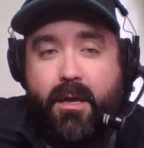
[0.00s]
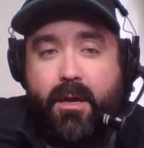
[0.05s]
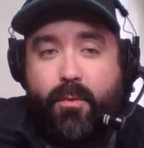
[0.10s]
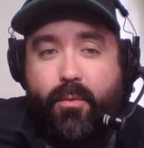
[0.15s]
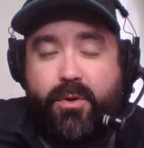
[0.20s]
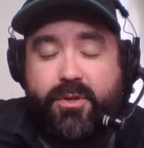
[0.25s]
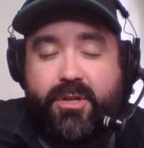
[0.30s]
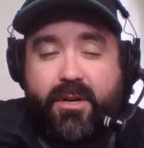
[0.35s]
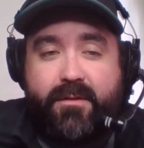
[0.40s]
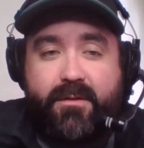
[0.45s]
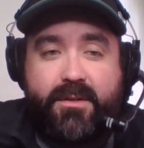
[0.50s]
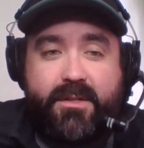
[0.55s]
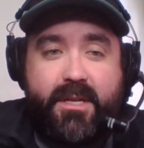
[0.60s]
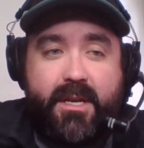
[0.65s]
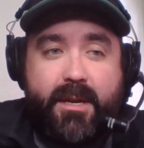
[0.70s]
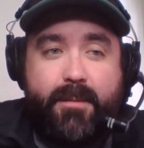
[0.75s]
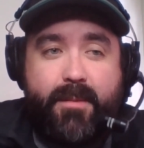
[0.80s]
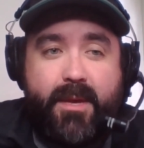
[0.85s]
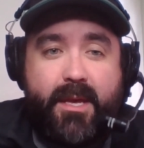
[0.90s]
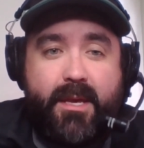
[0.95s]
whichever
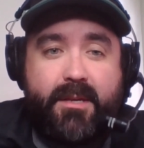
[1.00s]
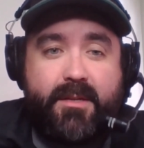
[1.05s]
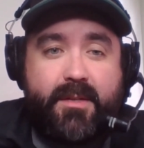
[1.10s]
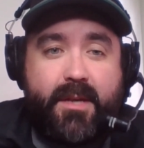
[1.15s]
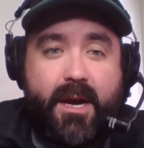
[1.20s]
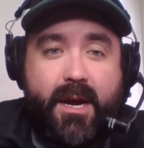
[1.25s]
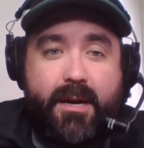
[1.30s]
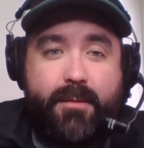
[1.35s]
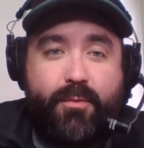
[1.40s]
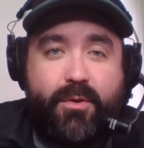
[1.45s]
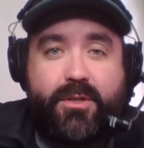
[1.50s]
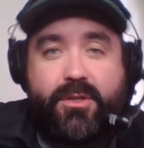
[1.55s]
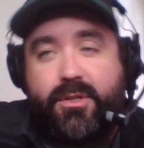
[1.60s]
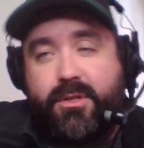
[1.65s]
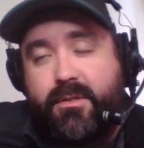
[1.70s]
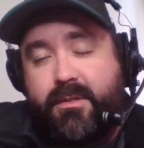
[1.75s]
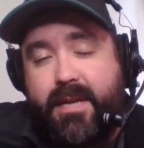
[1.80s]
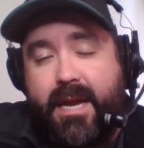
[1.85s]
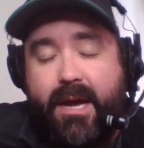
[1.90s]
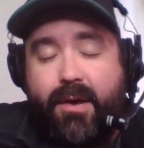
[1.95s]
team he is on, which
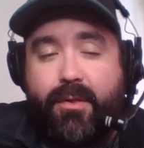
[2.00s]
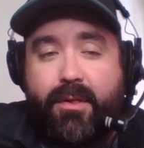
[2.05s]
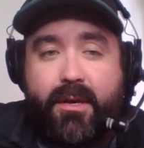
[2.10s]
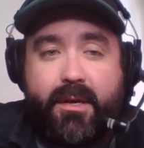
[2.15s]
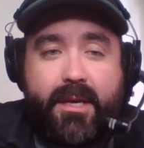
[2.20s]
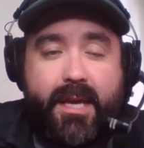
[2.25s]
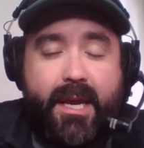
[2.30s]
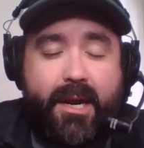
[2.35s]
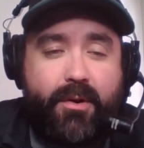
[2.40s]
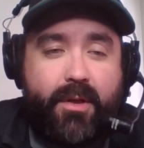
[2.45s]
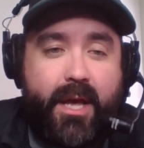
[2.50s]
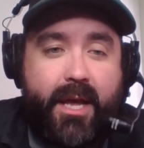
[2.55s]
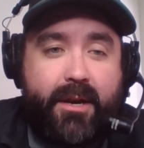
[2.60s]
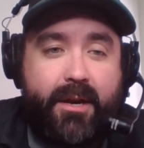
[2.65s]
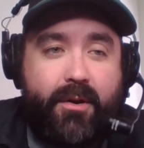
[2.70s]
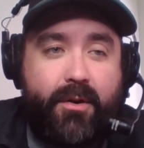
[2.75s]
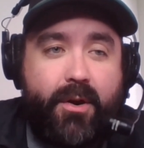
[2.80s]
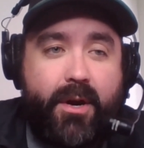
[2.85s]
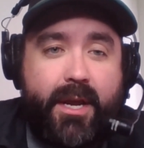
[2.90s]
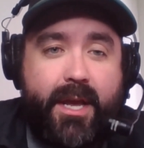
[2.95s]
is now the Carolina
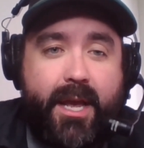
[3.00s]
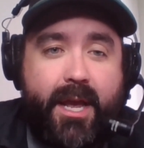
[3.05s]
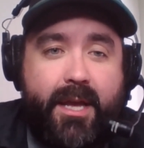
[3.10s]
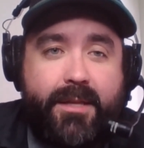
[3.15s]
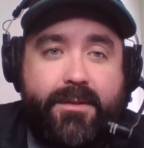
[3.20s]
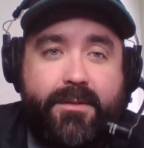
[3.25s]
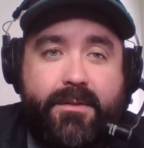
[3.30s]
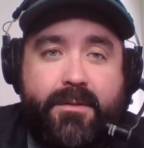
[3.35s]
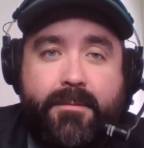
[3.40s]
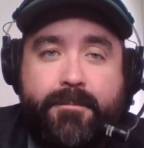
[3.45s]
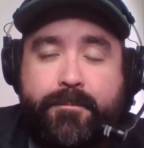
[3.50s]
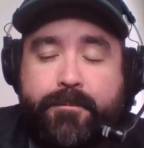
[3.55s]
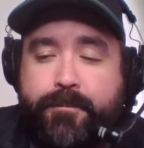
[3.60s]
Hurricanes.